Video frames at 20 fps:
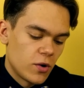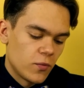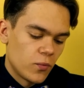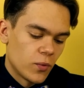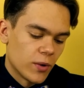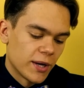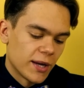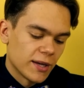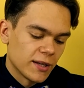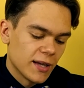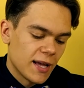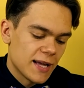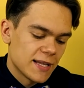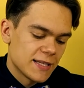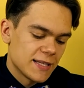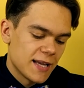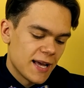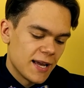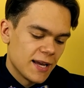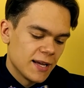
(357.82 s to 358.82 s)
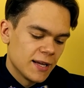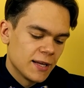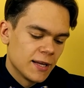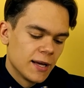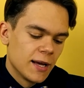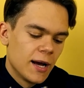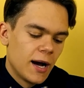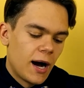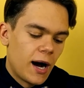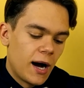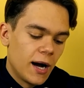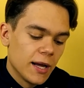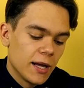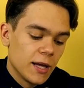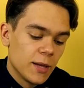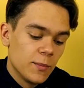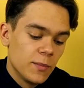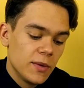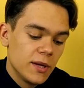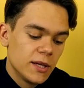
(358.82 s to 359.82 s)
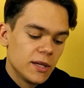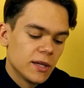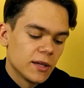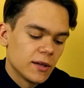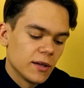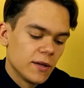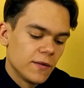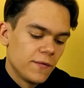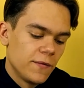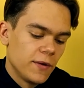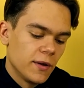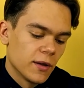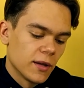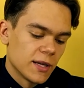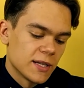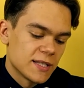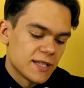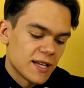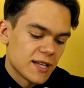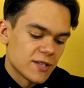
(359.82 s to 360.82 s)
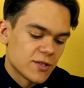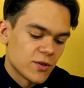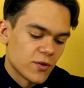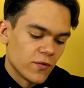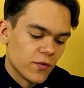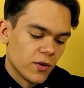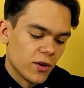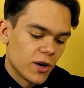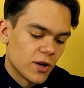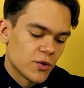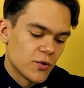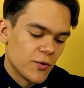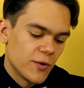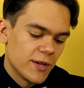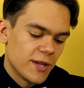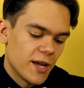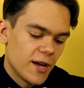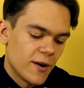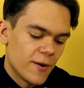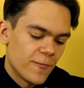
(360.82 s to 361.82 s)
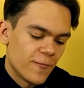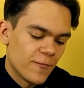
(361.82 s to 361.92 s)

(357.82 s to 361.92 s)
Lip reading: when I glance at it. I immediately feel a sense of luxury there.